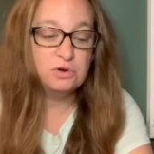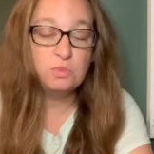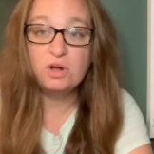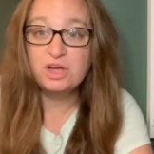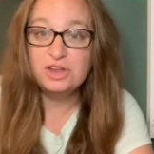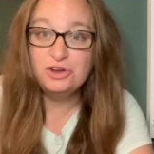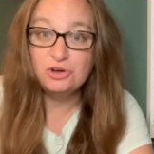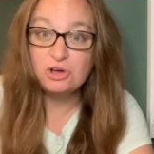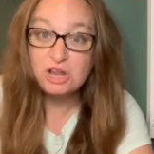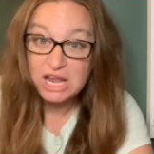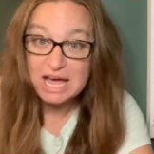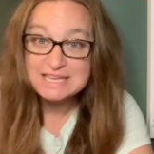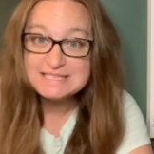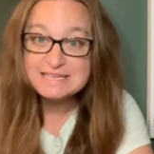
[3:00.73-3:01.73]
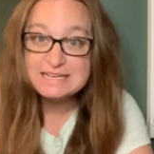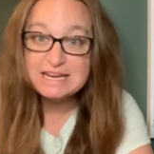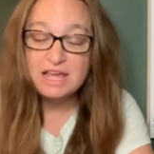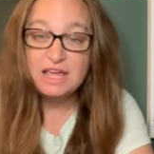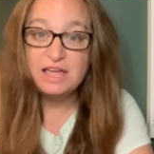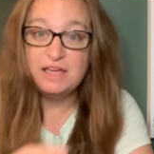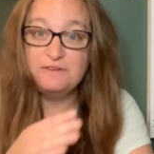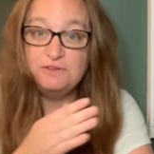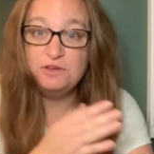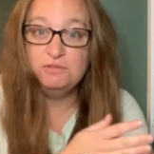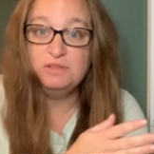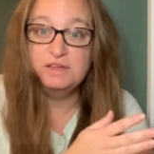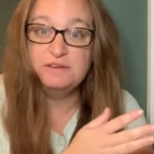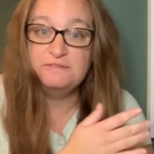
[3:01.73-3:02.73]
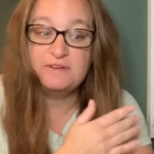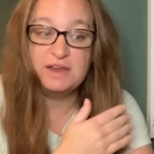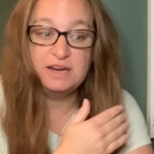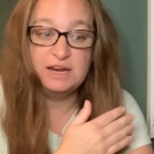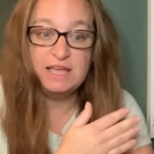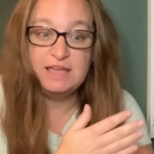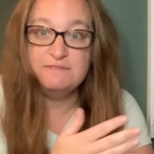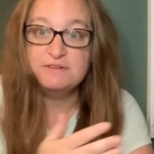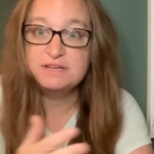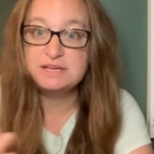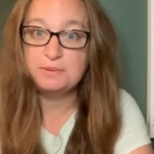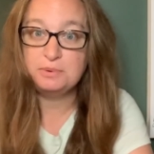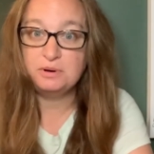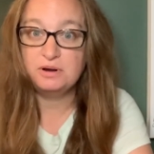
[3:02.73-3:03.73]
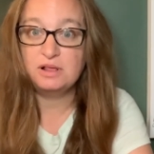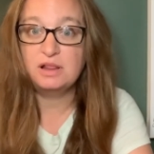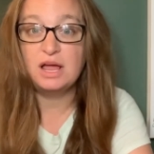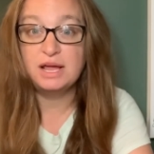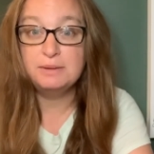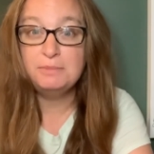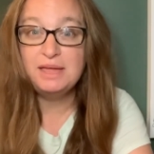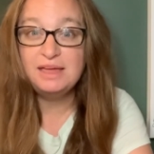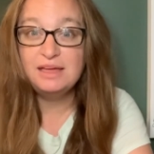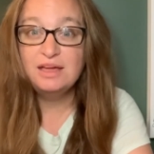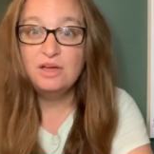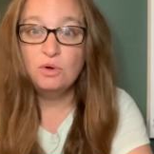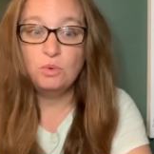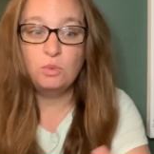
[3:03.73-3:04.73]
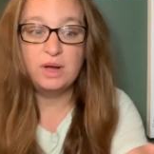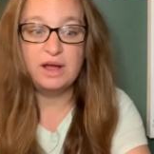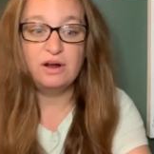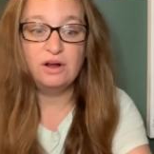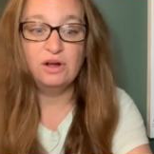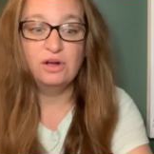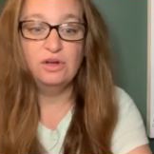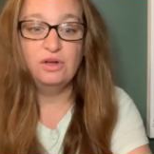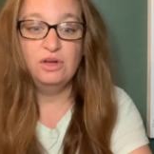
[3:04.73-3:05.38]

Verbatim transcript: work in your closet if you live in an even temperate climate where